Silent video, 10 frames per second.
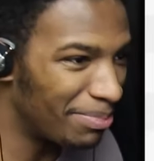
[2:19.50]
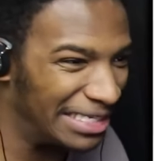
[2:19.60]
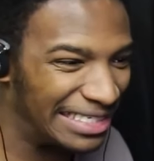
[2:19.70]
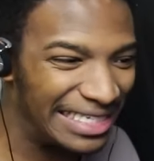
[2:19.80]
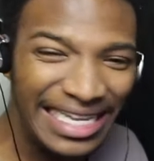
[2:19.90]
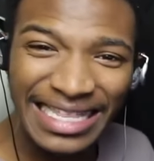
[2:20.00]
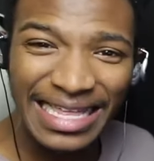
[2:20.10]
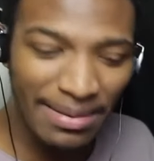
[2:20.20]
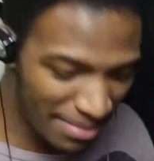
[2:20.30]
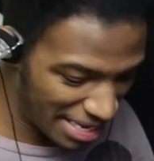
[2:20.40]
but seeing
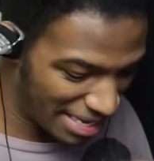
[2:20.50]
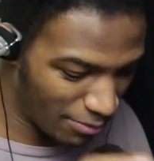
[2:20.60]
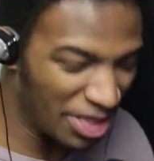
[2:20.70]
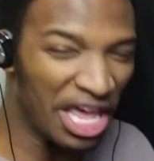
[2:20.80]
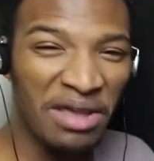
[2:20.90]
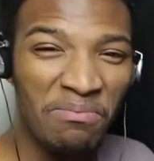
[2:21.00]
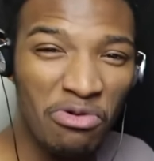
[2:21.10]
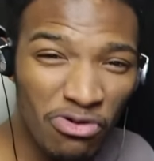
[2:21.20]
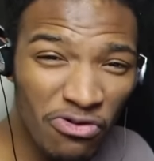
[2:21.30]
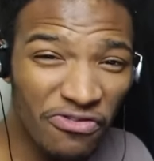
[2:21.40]
them when they
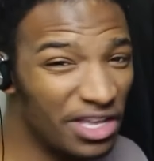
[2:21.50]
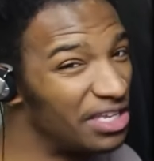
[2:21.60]
move